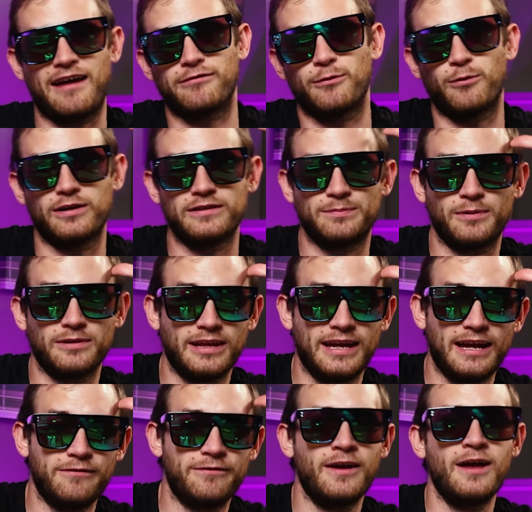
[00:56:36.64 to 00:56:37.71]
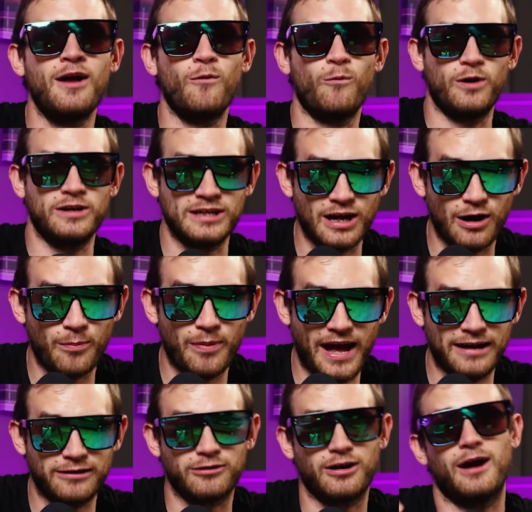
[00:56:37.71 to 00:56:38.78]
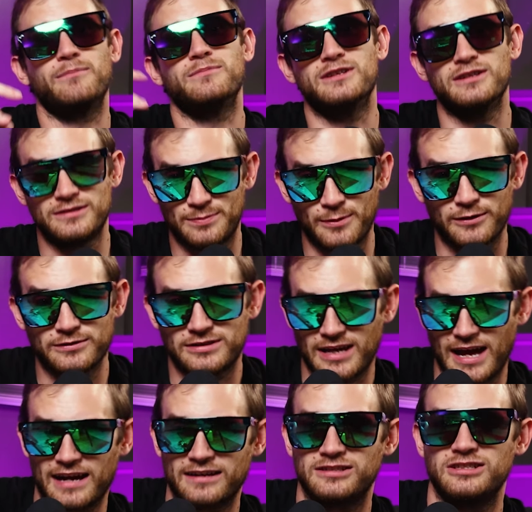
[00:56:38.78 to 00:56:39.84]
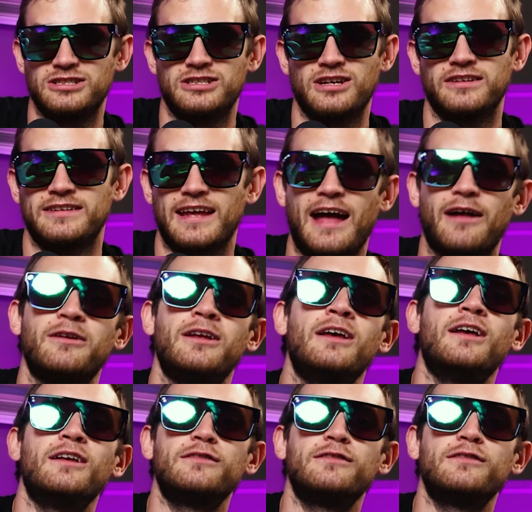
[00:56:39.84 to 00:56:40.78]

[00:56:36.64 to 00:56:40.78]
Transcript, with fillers: everyone's belief, when you go bankrupt, you're supposed to actually shut down.